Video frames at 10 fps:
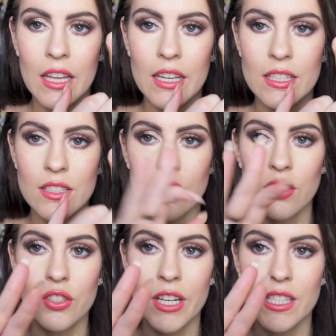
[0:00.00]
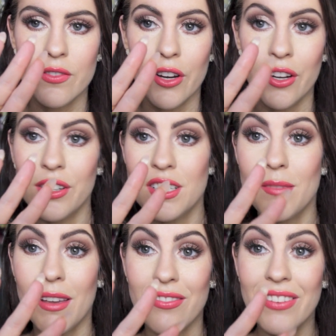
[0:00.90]
it is not transferring
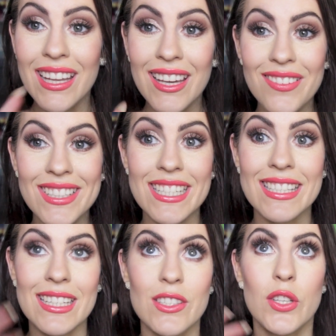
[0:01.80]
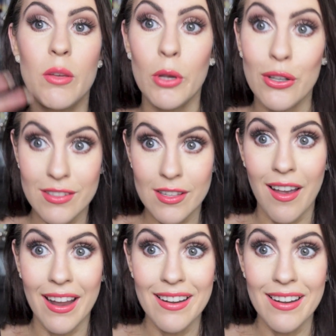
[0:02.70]
onto my finger, which is a super good sign.